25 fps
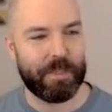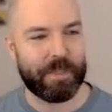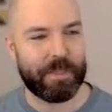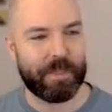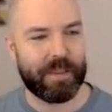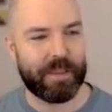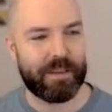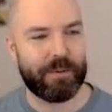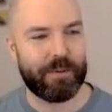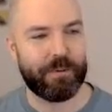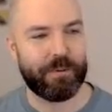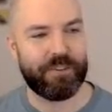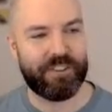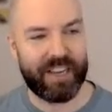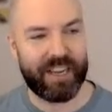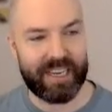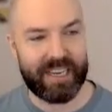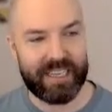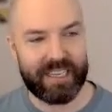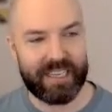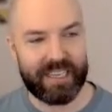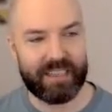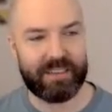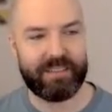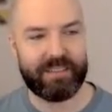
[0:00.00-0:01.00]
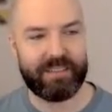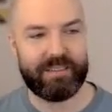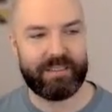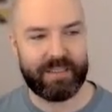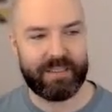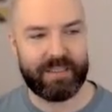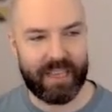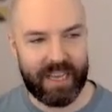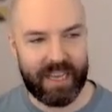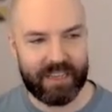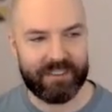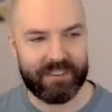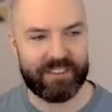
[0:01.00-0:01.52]
Regina.
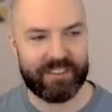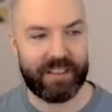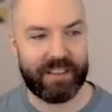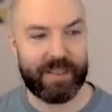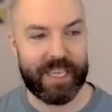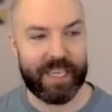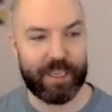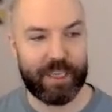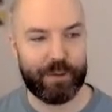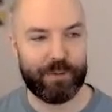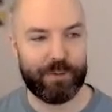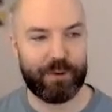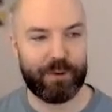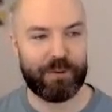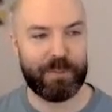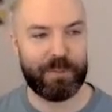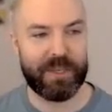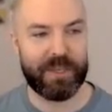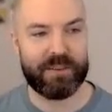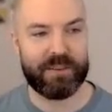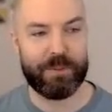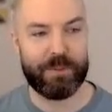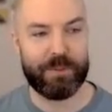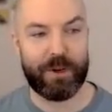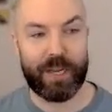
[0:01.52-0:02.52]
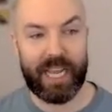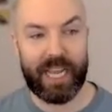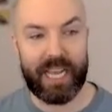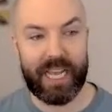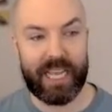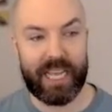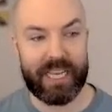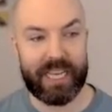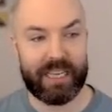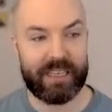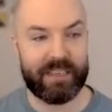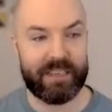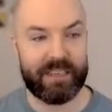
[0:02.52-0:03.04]
Yeah, he said, thank you for speaking about
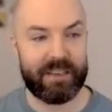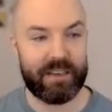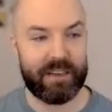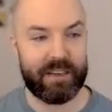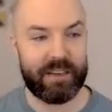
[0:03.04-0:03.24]
head